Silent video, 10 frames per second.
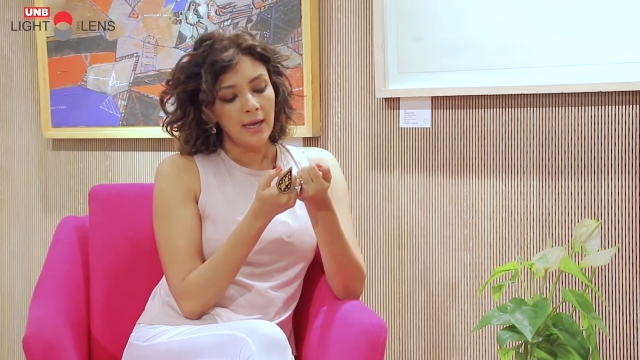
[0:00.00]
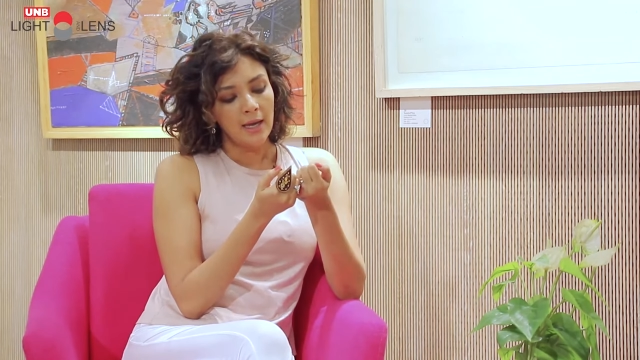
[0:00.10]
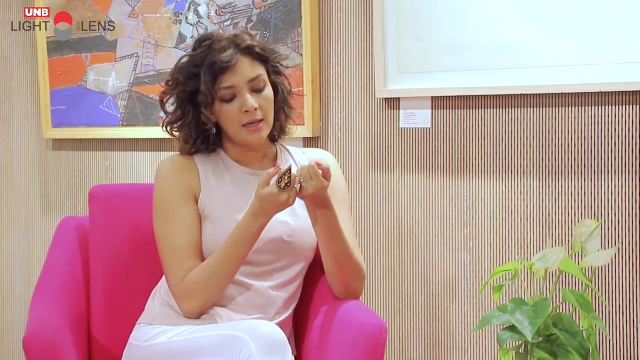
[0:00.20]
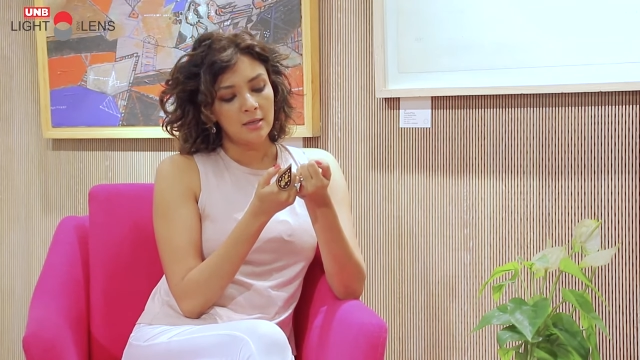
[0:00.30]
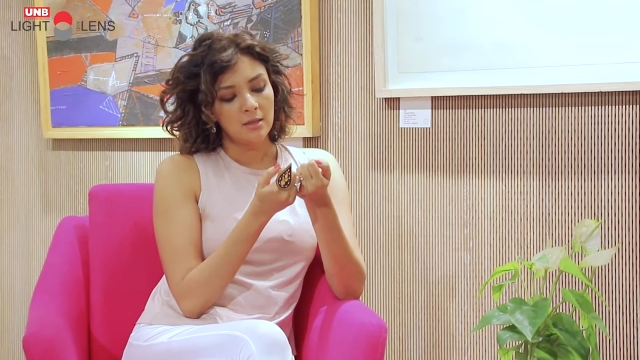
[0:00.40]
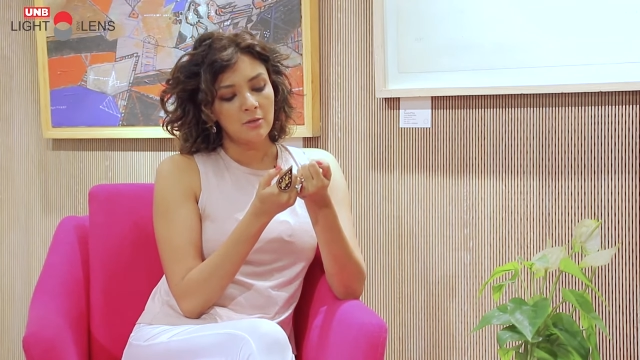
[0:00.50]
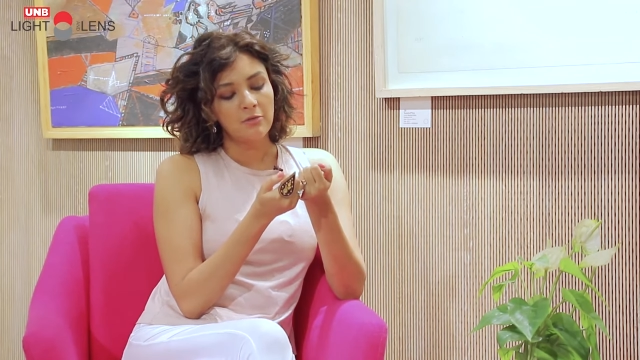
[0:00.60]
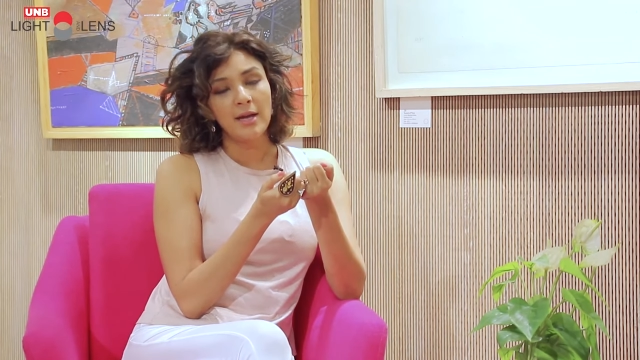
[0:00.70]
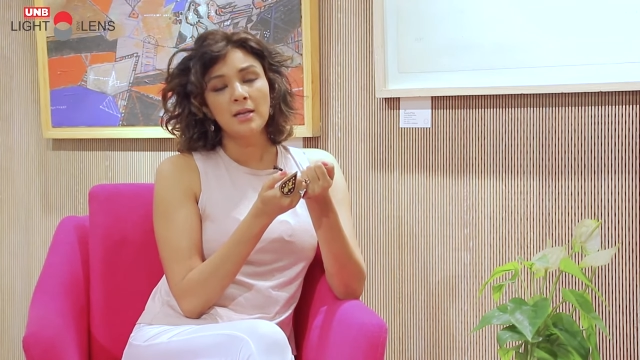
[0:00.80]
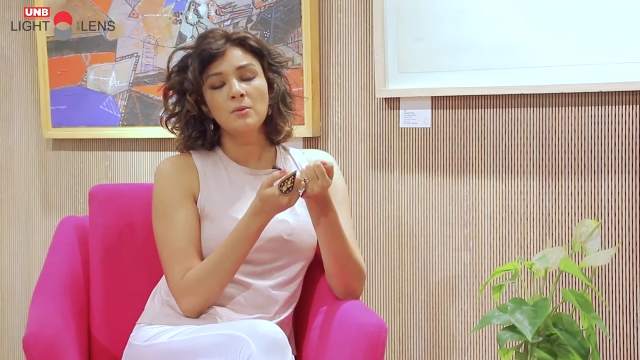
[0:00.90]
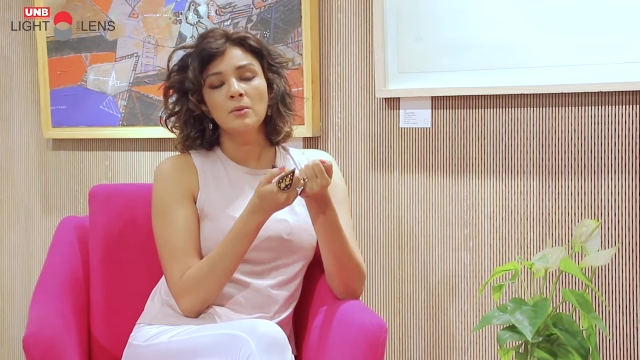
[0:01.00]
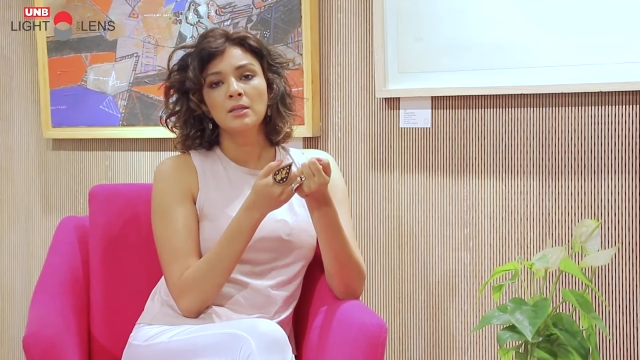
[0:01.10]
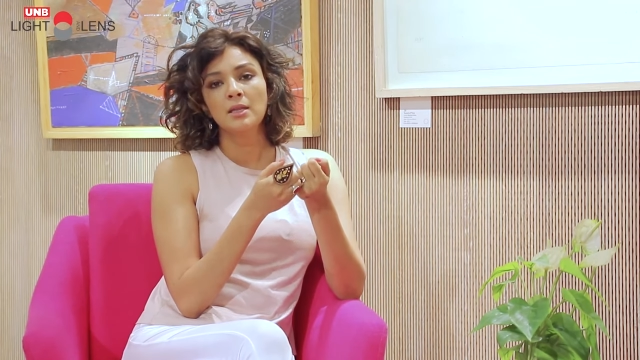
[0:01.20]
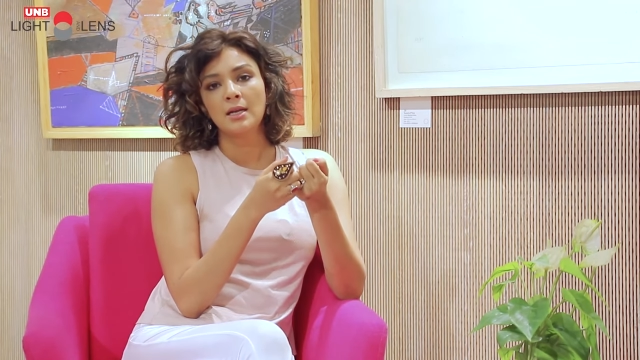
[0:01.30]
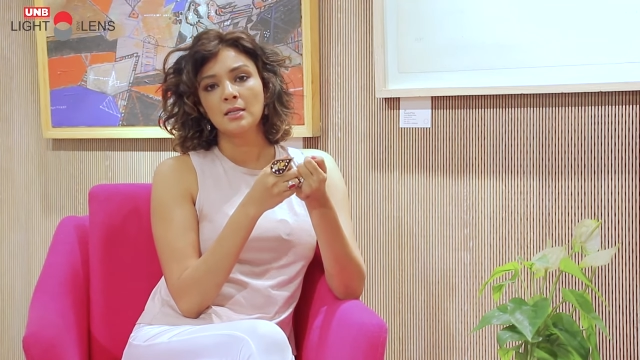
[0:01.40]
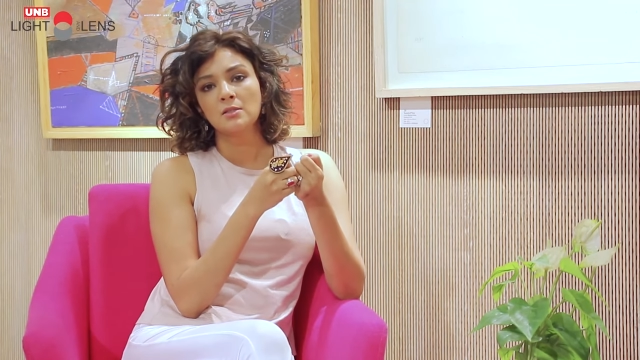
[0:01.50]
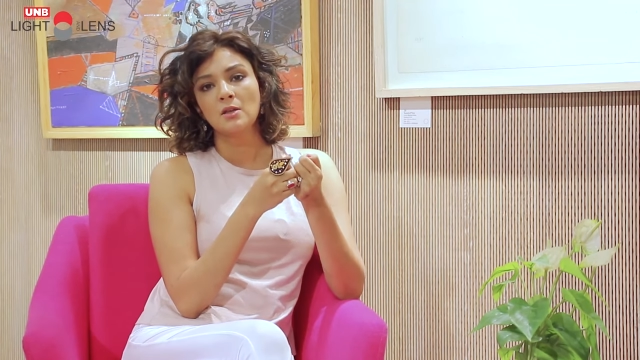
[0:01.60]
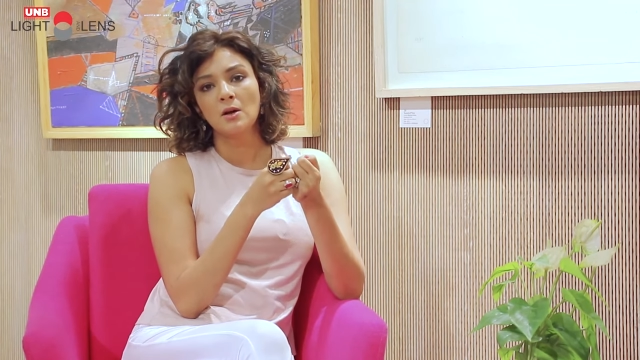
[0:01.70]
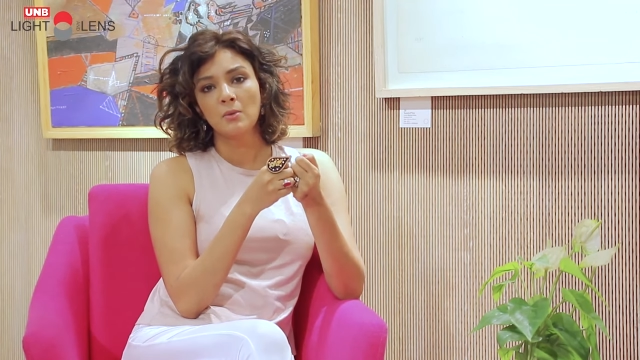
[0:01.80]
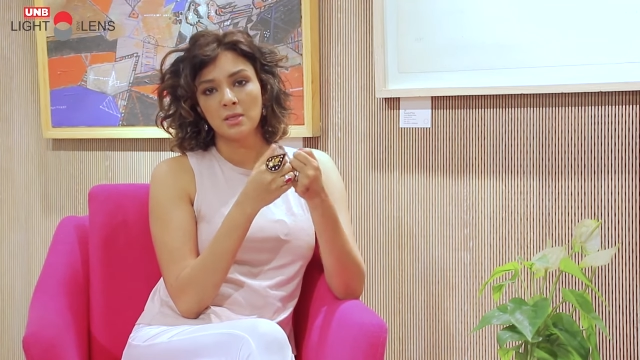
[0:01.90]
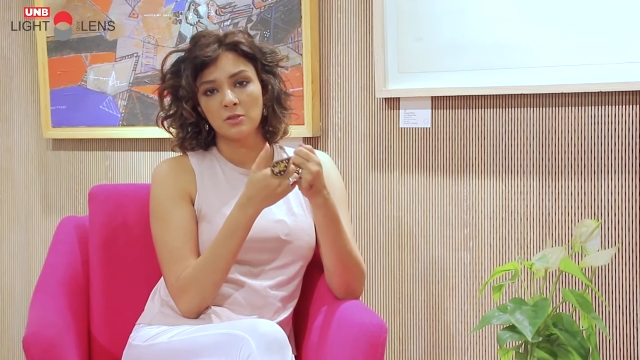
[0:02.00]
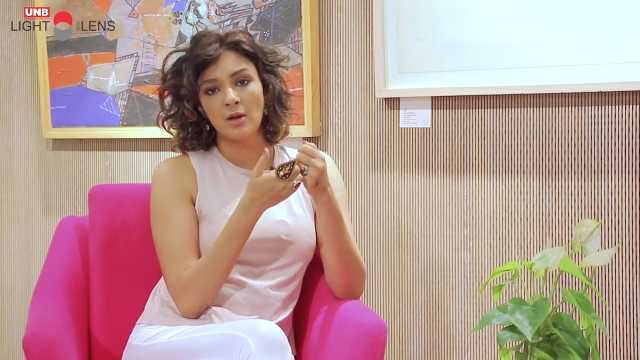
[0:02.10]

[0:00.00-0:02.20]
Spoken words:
And the final one that I saw was